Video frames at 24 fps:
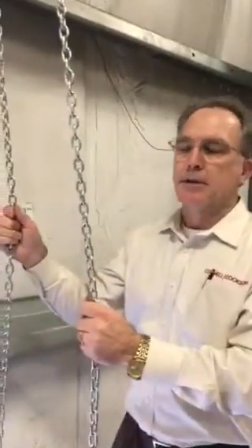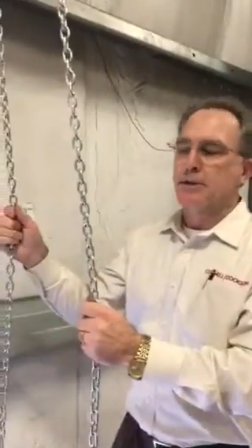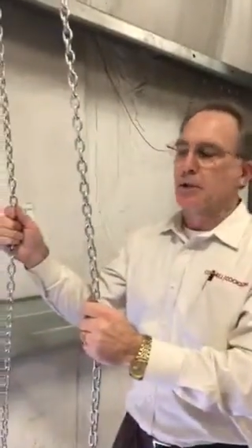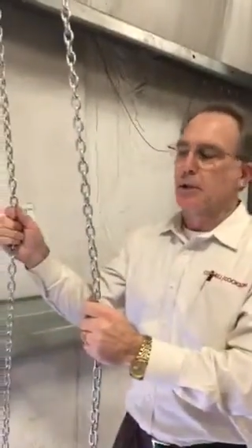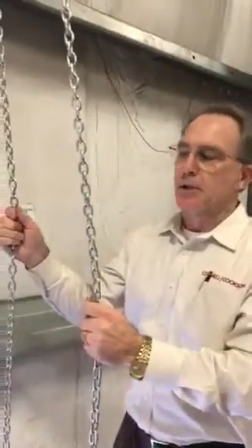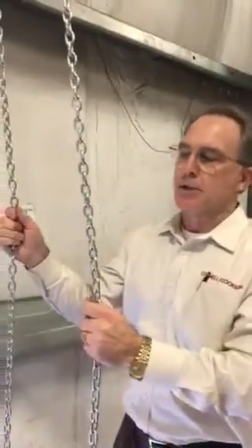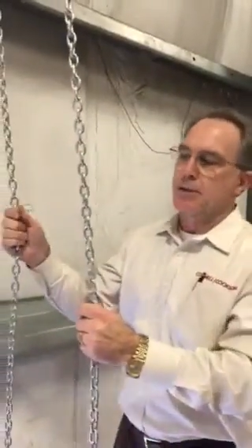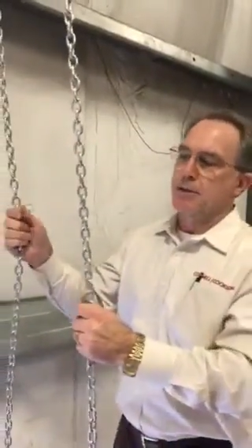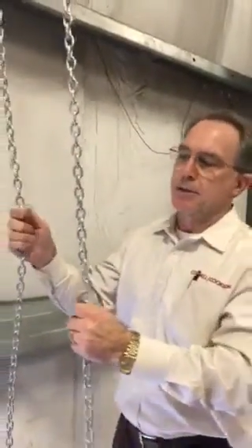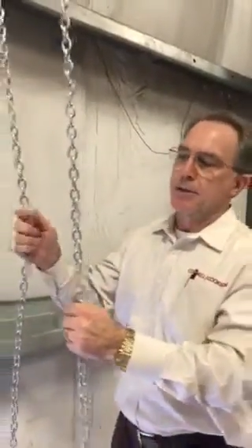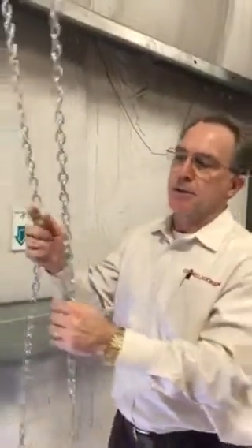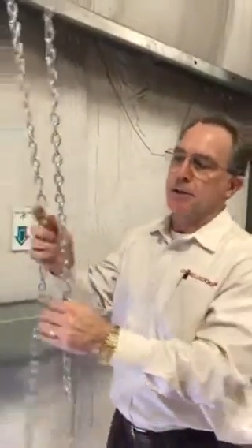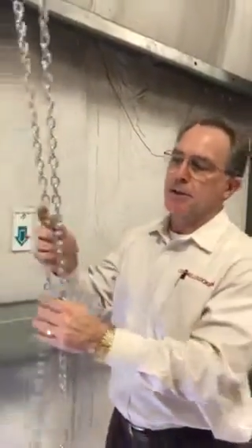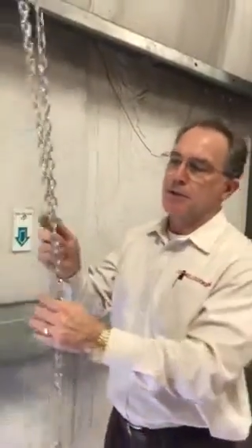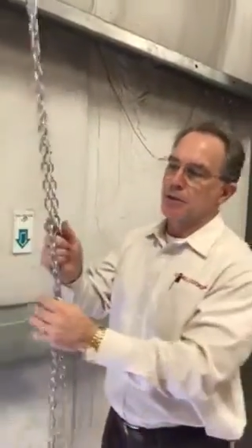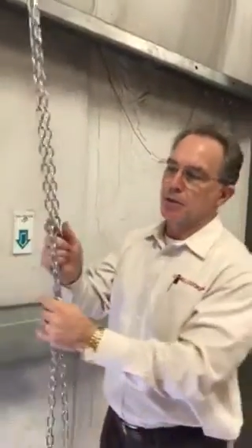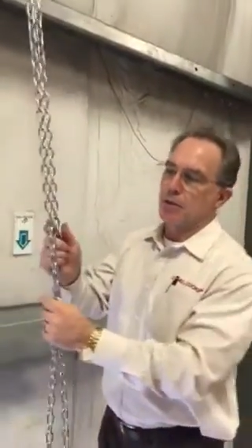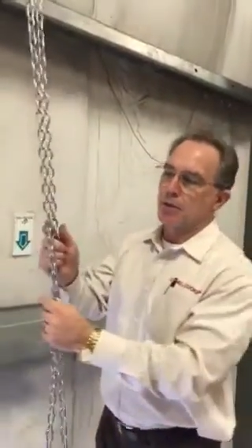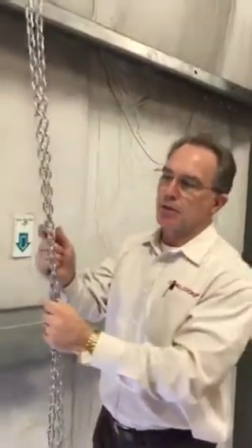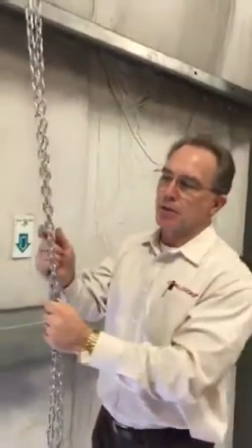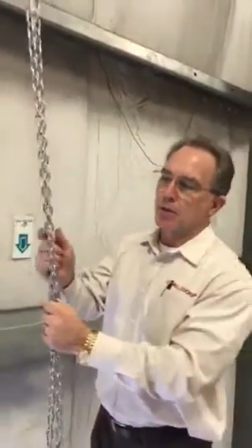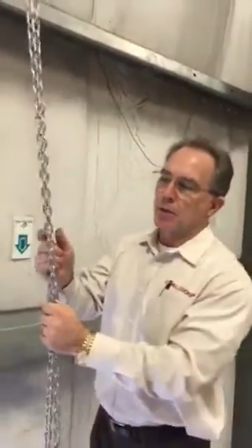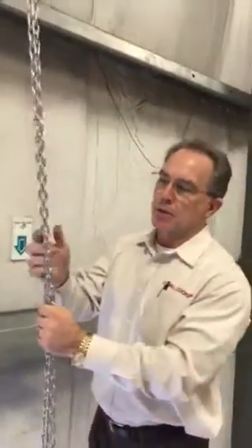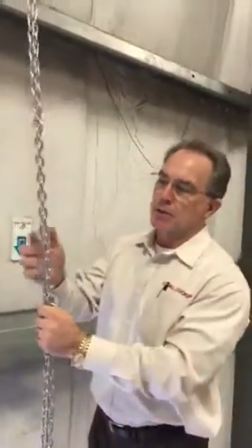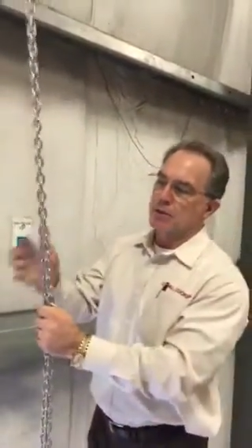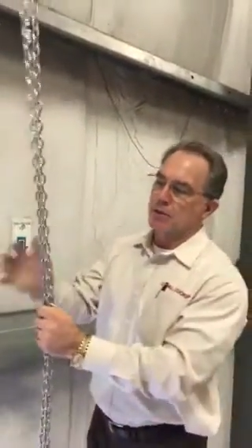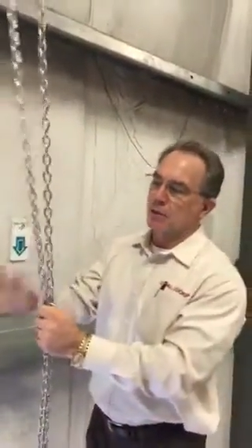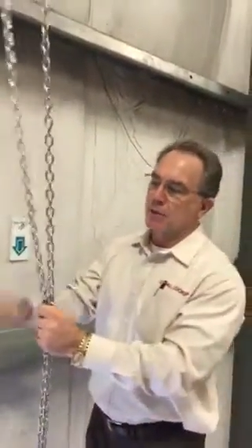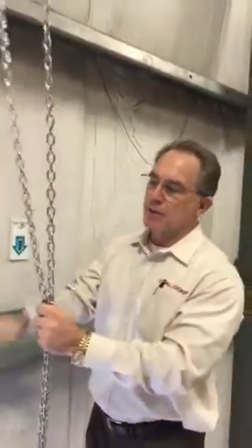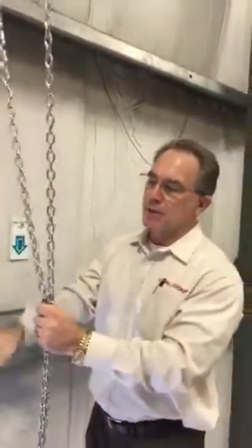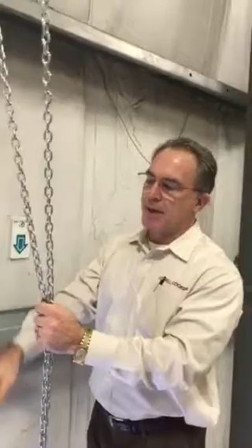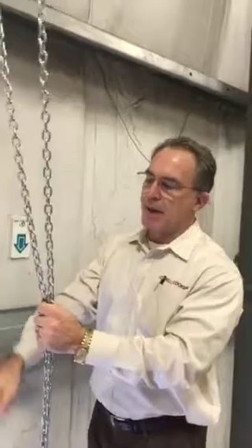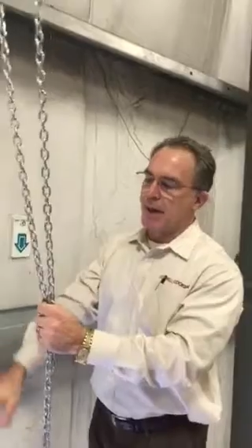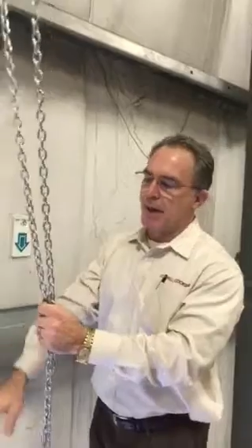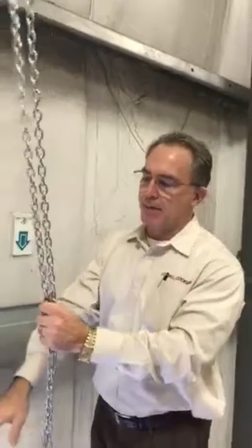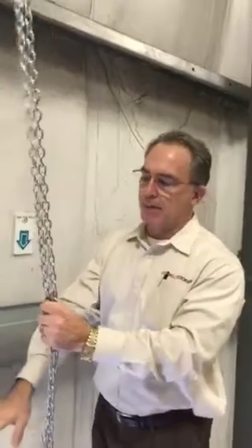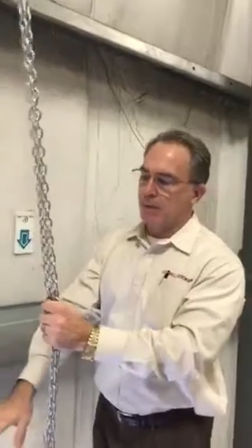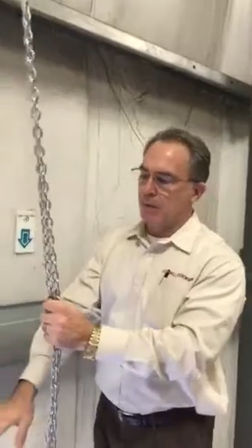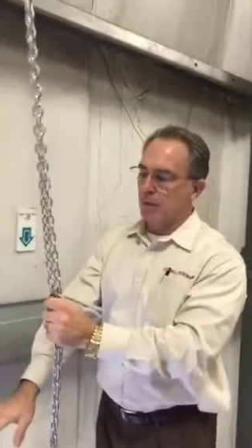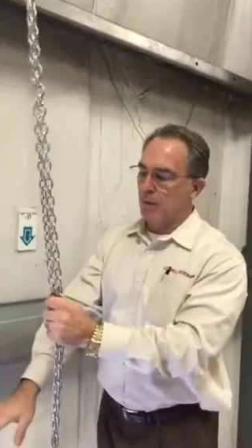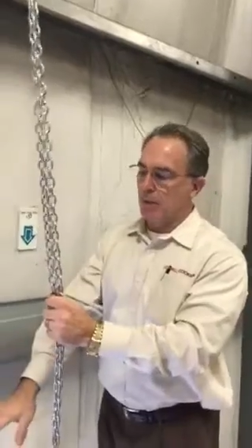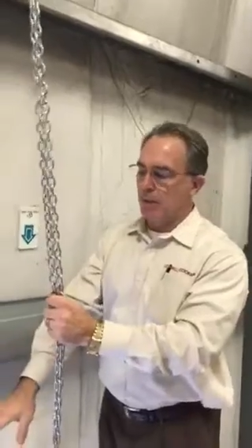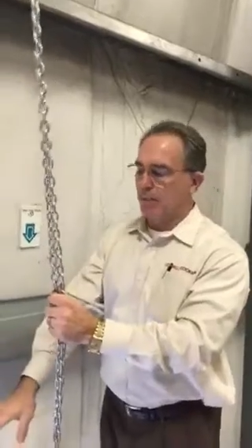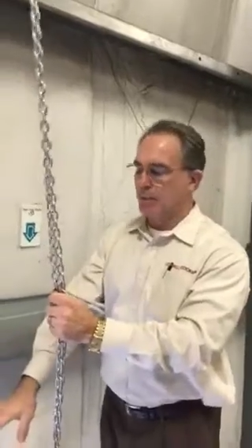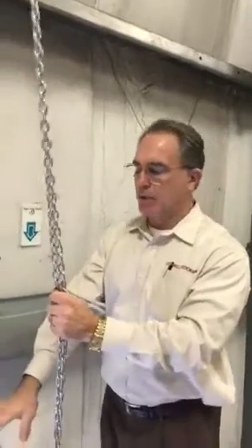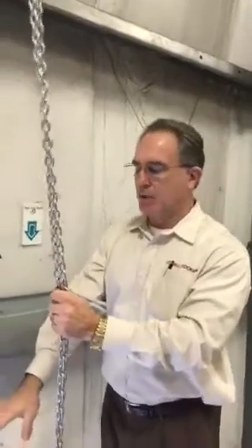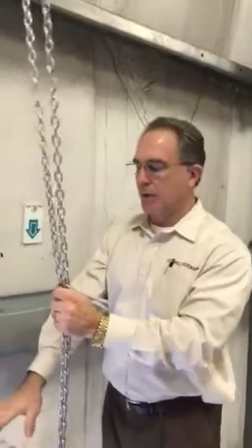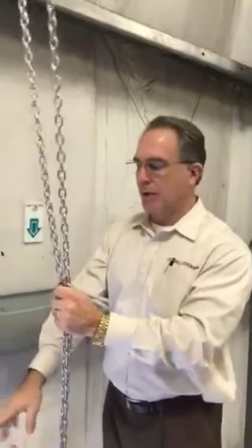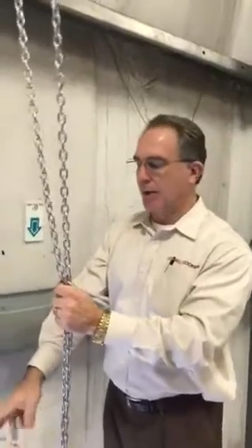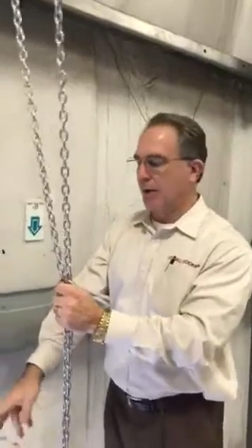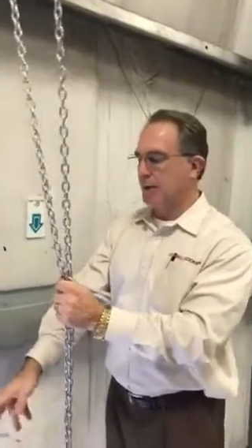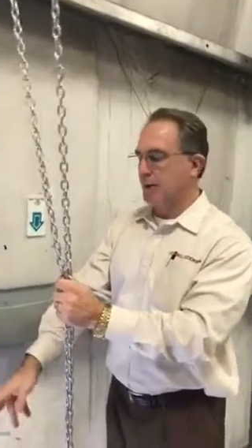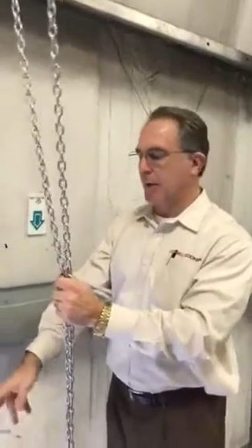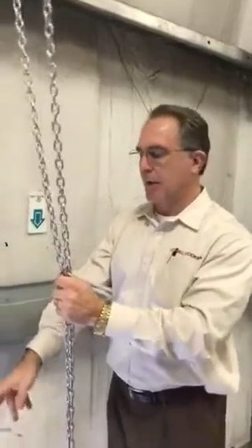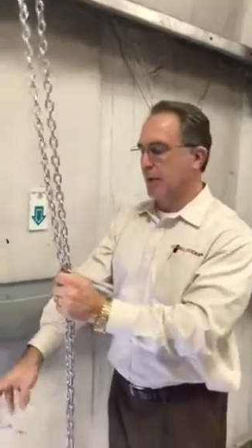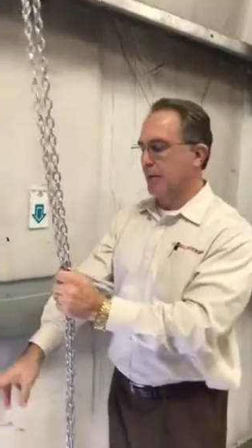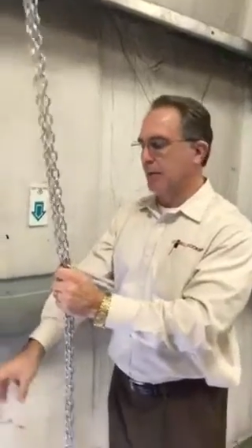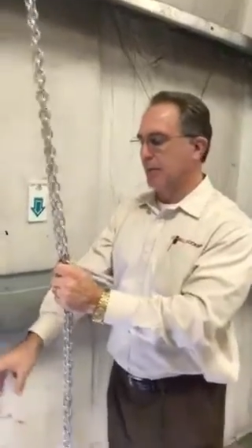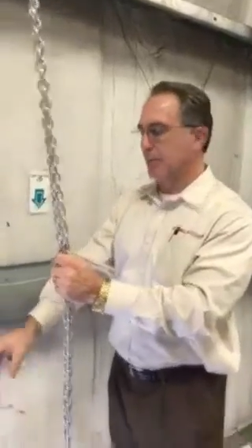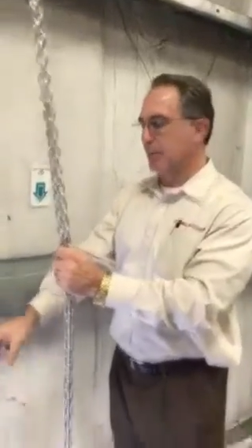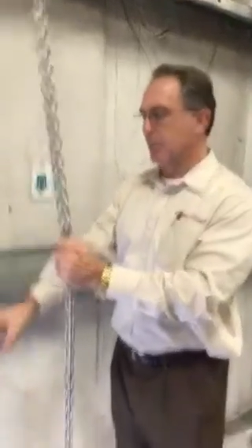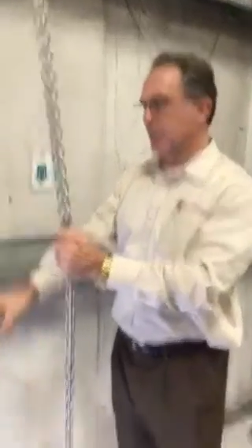So it's the reverse of what's happening when I'm trying to talk,